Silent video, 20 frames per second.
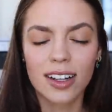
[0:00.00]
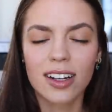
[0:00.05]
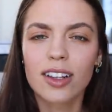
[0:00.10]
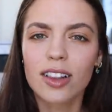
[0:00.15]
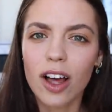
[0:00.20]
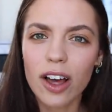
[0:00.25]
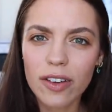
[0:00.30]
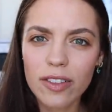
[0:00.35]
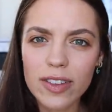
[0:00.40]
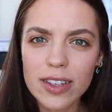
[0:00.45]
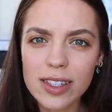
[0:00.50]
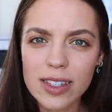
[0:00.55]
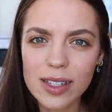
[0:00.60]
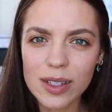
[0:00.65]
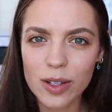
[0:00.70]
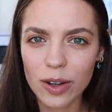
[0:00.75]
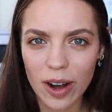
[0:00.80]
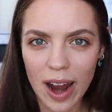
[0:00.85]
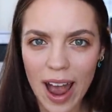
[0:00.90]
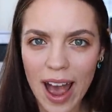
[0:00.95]
And a lot of these
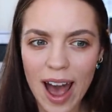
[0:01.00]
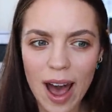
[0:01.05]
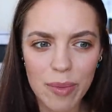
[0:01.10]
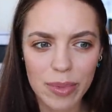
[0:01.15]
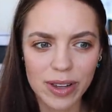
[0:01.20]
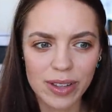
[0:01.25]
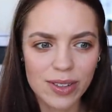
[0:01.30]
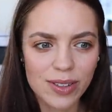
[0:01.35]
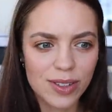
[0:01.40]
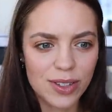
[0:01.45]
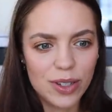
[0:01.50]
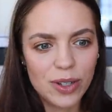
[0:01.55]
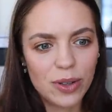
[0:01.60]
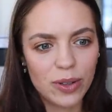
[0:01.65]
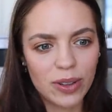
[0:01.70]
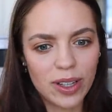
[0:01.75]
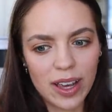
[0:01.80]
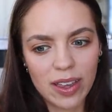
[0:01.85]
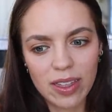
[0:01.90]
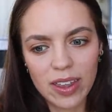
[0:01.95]
things are habits too,
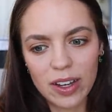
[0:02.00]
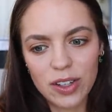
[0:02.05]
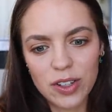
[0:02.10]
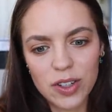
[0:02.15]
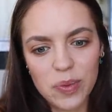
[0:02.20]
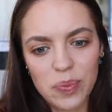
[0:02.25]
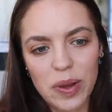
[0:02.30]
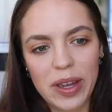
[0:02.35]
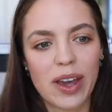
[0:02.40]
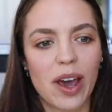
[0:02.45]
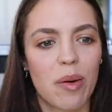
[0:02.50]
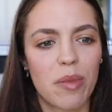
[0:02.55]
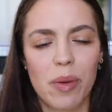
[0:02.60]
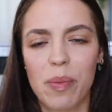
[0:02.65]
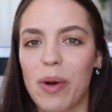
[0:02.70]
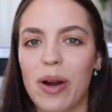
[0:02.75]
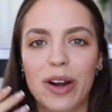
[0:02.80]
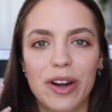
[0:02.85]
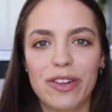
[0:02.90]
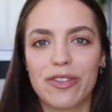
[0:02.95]
like they just become a
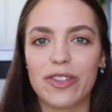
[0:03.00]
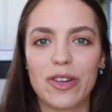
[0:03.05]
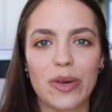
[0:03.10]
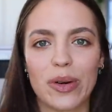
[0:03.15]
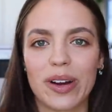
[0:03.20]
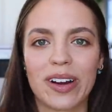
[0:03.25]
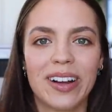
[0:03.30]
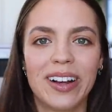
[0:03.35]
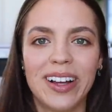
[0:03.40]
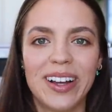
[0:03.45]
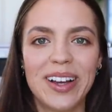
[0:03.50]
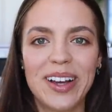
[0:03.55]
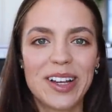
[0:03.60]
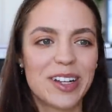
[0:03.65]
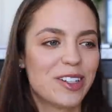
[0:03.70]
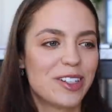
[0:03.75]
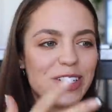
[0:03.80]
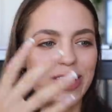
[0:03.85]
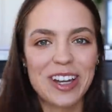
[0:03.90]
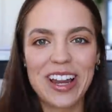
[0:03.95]
part of your
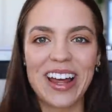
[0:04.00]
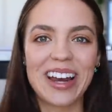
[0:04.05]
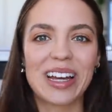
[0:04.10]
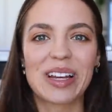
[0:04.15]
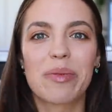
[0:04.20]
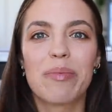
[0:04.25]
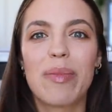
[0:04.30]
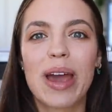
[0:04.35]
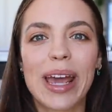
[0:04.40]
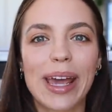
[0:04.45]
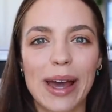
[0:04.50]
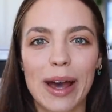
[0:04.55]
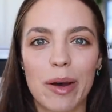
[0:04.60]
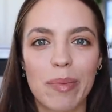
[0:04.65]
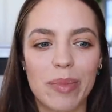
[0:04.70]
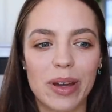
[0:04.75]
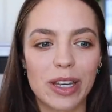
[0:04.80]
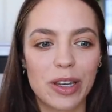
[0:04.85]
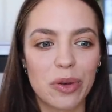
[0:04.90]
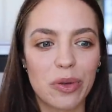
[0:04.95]
your genetic
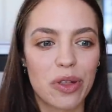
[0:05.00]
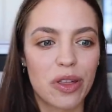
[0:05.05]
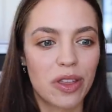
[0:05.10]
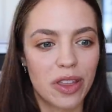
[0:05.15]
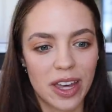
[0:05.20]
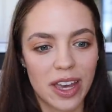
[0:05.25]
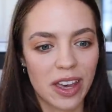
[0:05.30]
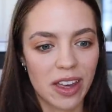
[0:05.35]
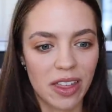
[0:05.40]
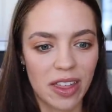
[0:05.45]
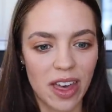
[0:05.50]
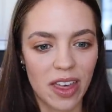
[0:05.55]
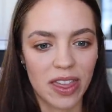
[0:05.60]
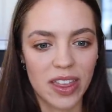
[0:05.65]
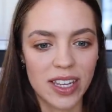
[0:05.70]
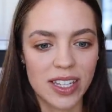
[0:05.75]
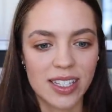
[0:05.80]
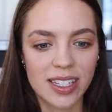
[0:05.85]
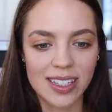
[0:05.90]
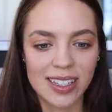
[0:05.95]
makeup and you think that
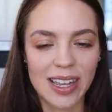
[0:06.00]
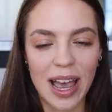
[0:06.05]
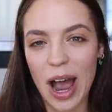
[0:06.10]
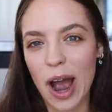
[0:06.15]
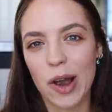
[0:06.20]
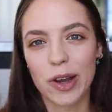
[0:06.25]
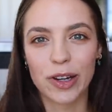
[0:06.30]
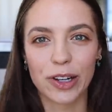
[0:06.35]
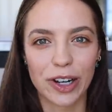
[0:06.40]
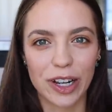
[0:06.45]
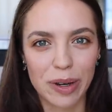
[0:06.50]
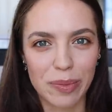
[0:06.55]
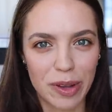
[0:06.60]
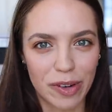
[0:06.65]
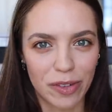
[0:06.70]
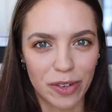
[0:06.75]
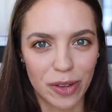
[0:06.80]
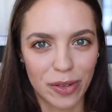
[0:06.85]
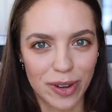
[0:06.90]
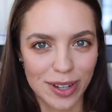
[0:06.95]
this is how you're going to
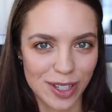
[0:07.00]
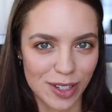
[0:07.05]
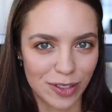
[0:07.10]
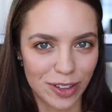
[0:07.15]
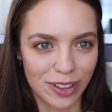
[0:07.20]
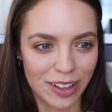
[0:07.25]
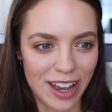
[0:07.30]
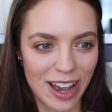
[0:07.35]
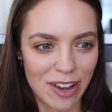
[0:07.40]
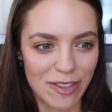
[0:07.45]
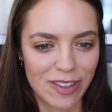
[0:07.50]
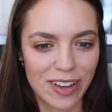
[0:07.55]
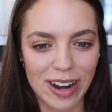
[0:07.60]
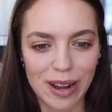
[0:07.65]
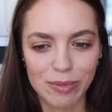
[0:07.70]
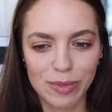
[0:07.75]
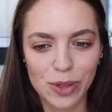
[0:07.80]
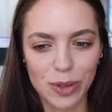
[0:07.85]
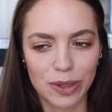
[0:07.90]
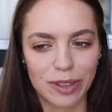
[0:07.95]
be for the rest of your life. And
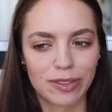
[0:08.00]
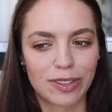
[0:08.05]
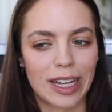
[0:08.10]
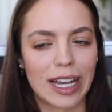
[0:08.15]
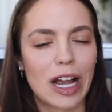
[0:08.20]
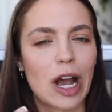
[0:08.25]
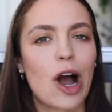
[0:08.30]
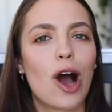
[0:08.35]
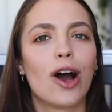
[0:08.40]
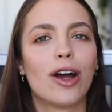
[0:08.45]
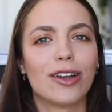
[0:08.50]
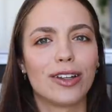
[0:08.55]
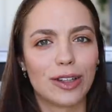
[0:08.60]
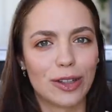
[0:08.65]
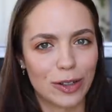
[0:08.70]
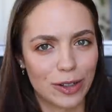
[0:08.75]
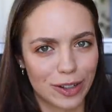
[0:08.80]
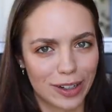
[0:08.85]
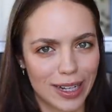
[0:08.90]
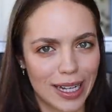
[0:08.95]
I'm sort of like
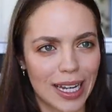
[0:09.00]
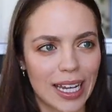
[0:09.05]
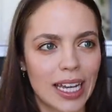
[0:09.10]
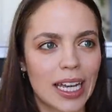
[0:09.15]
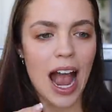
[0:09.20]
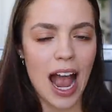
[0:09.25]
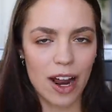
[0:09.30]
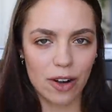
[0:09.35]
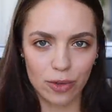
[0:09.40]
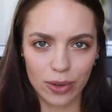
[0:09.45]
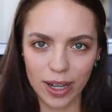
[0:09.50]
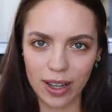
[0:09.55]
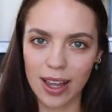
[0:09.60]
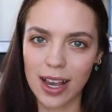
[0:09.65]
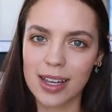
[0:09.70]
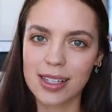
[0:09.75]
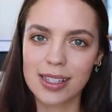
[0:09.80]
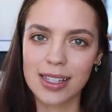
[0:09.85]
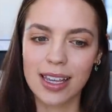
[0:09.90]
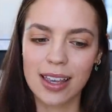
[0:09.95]
unlearning and
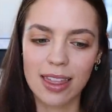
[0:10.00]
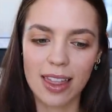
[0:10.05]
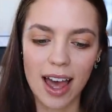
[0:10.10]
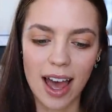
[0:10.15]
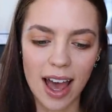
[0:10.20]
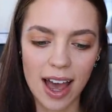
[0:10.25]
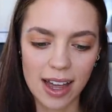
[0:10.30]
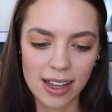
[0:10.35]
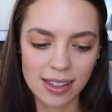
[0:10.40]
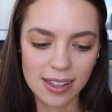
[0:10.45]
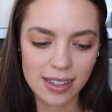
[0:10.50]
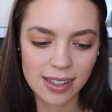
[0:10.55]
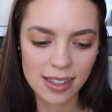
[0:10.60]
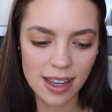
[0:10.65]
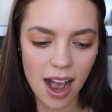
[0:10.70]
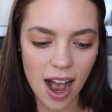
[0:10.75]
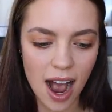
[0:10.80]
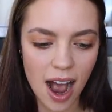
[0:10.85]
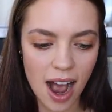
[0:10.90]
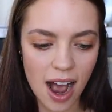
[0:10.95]
realizing that
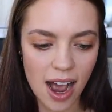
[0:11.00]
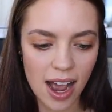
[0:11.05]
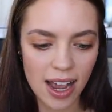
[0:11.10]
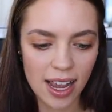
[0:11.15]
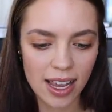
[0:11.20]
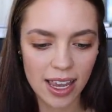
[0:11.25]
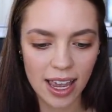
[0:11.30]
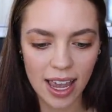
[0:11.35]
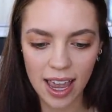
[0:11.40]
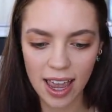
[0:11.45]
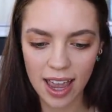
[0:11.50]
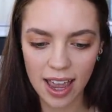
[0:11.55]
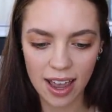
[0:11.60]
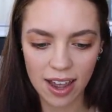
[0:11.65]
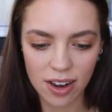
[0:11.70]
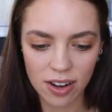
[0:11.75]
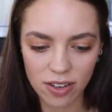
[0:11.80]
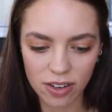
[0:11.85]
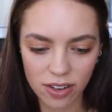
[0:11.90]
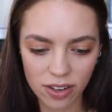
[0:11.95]
I
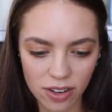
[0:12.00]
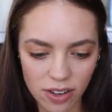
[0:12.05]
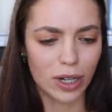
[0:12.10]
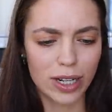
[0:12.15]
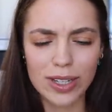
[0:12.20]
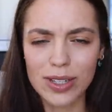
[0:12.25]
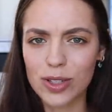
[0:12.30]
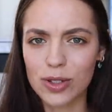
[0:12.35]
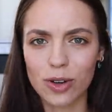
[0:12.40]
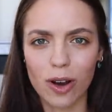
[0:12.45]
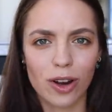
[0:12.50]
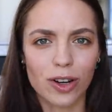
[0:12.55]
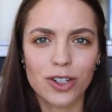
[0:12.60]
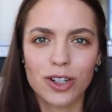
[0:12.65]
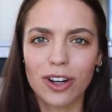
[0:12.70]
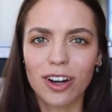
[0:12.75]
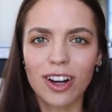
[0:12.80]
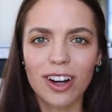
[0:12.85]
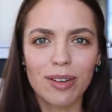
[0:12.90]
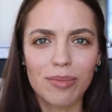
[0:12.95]
can
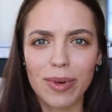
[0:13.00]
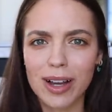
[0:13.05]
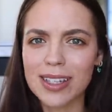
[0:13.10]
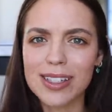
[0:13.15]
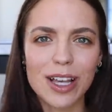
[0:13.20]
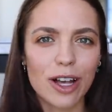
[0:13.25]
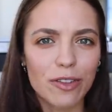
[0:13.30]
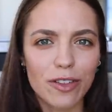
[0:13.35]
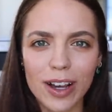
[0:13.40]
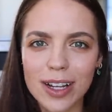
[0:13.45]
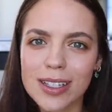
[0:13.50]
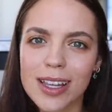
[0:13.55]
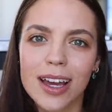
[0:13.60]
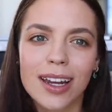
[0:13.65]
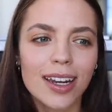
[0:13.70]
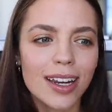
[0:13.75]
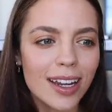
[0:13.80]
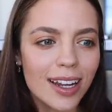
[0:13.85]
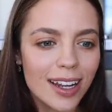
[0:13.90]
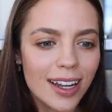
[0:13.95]
restructure my
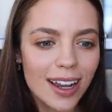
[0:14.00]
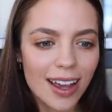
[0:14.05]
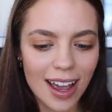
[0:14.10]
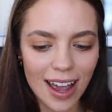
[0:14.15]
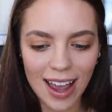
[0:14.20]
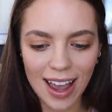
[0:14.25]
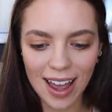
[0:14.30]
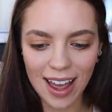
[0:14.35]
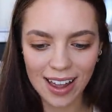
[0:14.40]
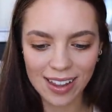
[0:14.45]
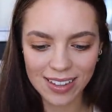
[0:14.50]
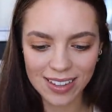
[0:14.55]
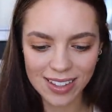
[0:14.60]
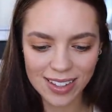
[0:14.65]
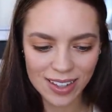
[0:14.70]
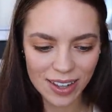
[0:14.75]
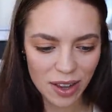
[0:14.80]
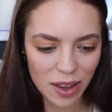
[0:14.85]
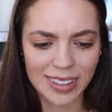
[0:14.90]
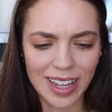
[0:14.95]
self-identity
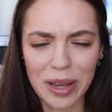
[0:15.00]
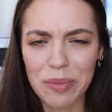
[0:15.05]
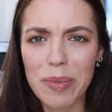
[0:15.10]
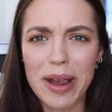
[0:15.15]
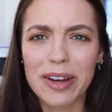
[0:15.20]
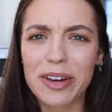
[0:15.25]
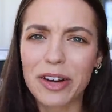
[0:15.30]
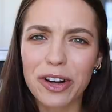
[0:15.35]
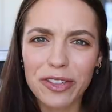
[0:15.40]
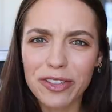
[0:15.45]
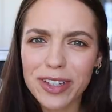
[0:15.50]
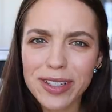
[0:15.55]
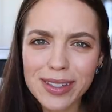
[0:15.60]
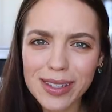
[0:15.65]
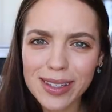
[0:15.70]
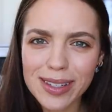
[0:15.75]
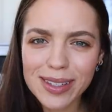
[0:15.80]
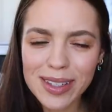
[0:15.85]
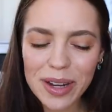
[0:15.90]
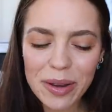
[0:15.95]
and like my nervous
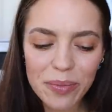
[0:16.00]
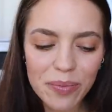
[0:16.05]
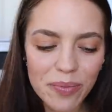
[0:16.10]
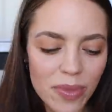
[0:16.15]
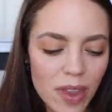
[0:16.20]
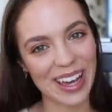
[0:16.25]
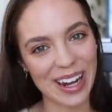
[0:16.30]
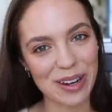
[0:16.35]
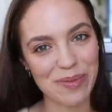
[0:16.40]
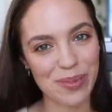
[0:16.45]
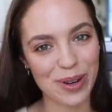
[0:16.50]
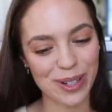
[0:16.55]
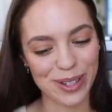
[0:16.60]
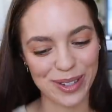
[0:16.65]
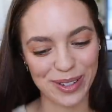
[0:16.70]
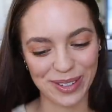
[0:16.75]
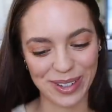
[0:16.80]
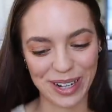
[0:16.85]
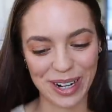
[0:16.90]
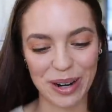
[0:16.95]
system. Getting
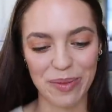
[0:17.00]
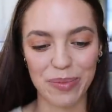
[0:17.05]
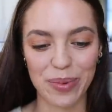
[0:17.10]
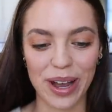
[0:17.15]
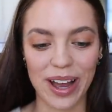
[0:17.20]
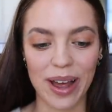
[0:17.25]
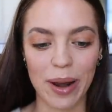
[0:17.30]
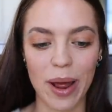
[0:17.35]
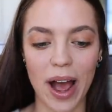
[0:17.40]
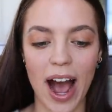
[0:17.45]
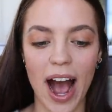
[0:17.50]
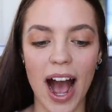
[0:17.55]
personal here, but